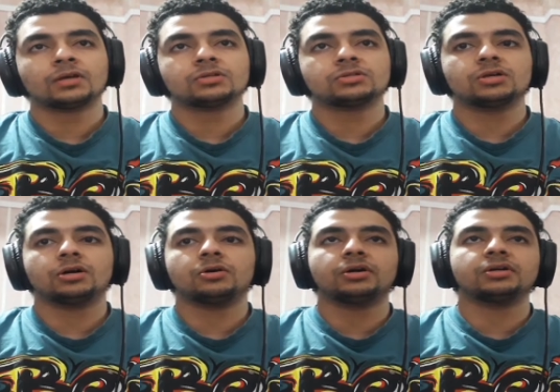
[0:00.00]

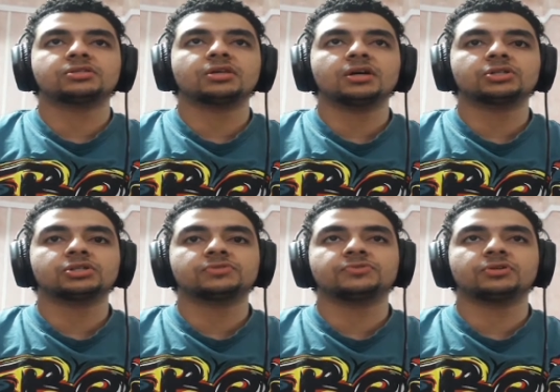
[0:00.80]
So I
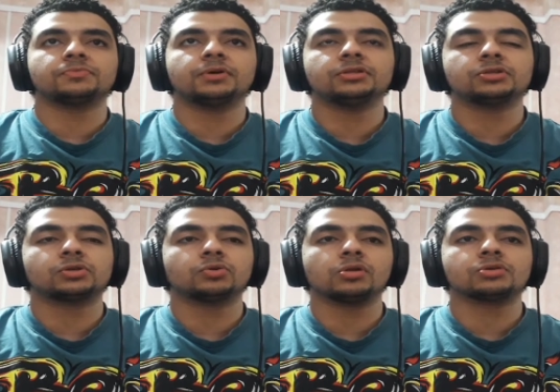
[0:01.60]
searched for many
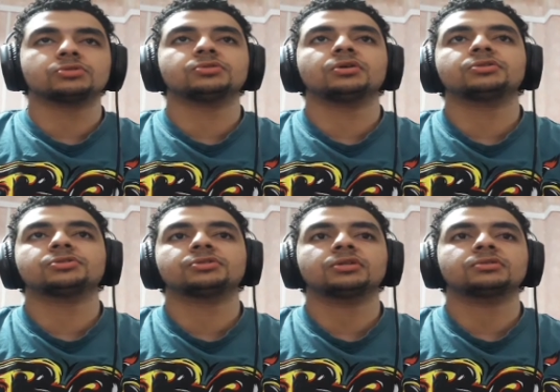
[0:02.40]
coolers on the
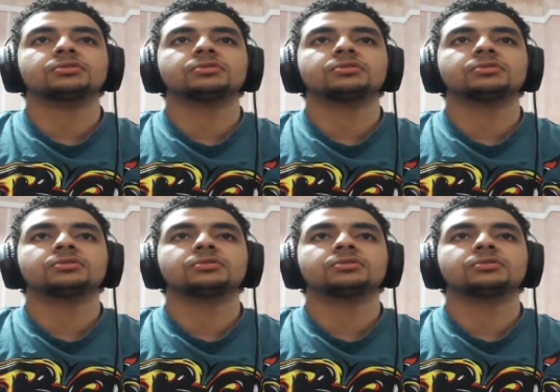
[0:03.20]
internet